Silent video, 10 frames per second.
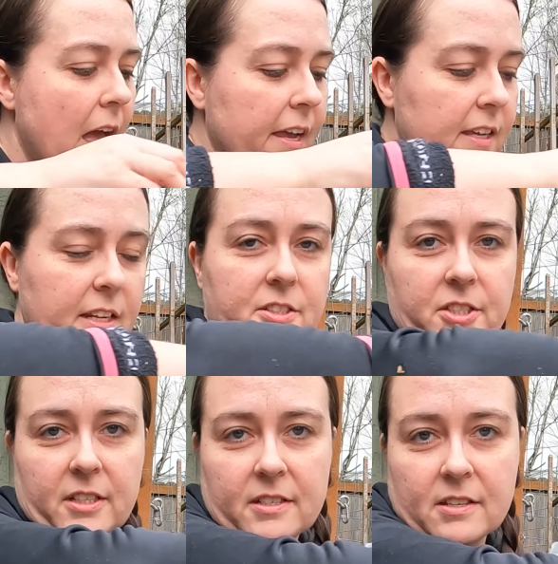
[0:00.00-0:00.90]

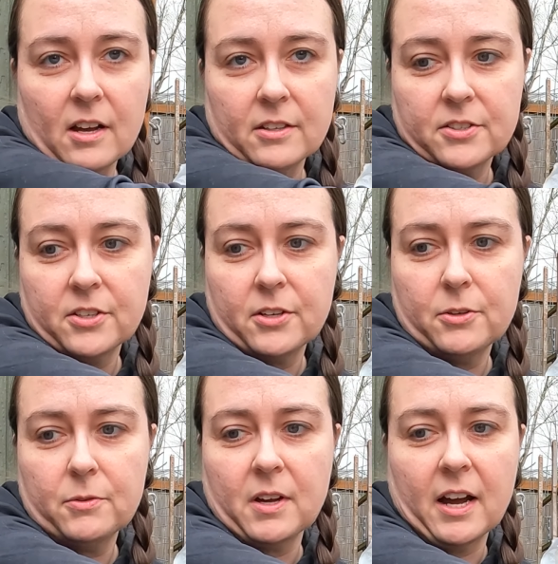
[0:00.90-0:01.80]
Echinacea has
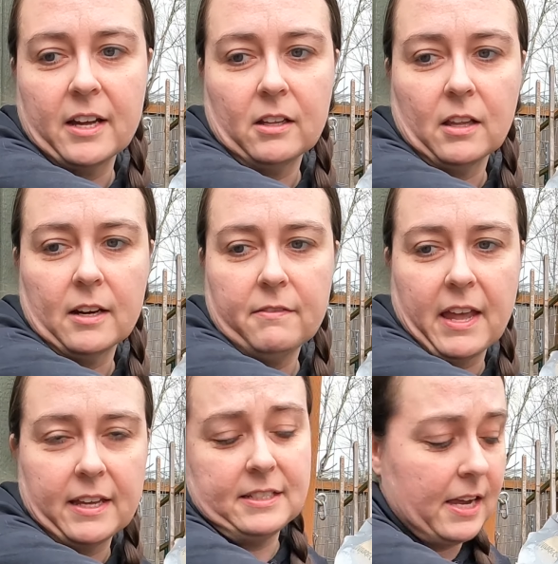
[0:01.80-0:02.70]
also got a lot of
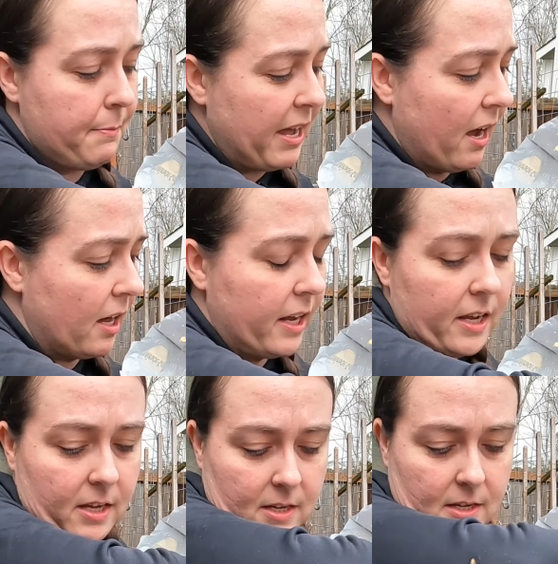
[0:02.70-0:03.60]

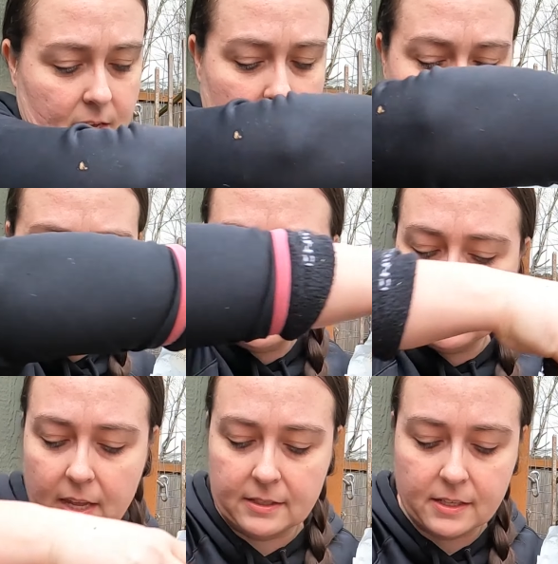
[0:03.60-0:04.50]
antibiotic
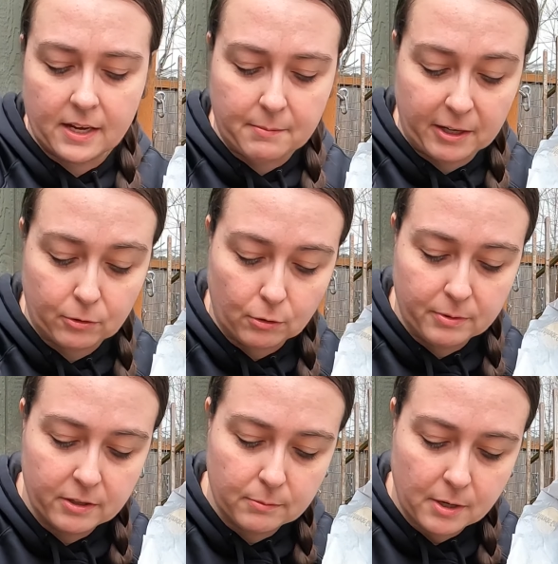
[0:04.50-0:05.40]
and
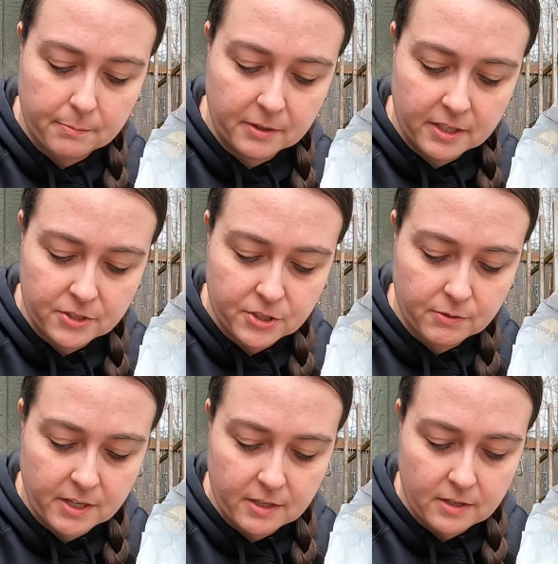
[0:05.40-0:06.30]
antimicrobial properties
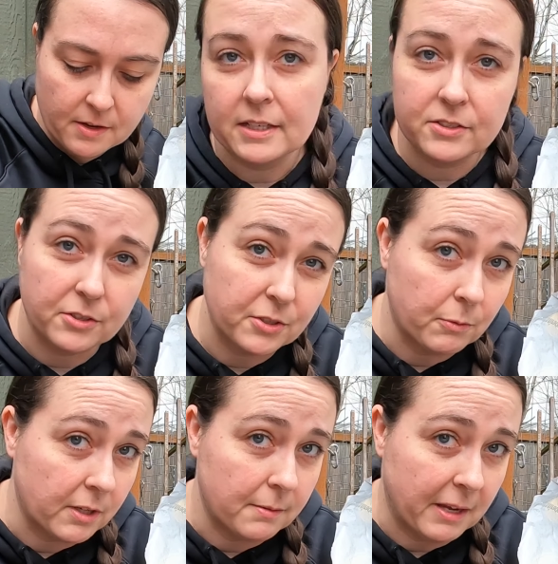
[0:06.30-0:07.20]
to it. That is also
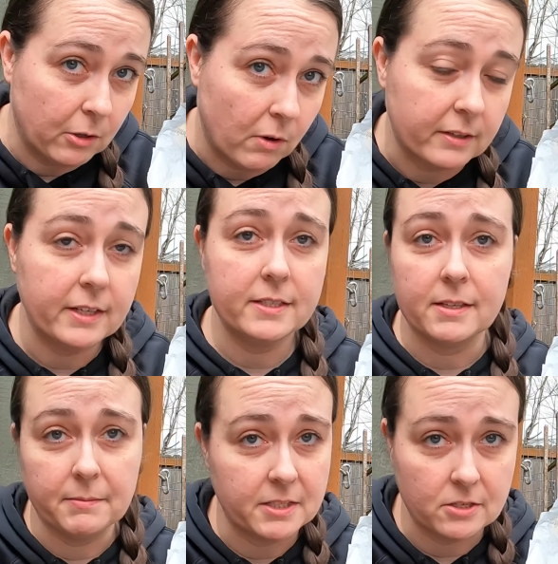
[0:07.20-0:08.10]
one of the main qualities
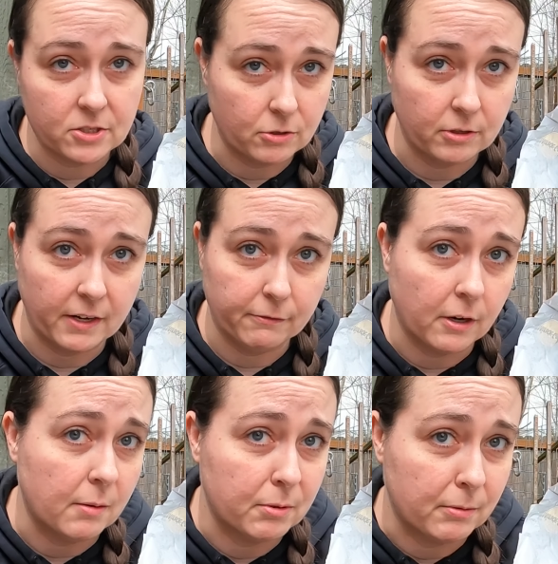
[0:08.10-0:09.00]
that makes it so great
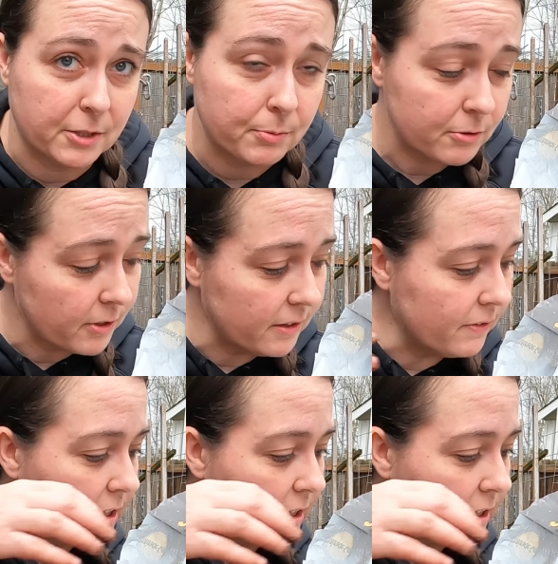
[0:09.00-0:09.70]
for upper respiratory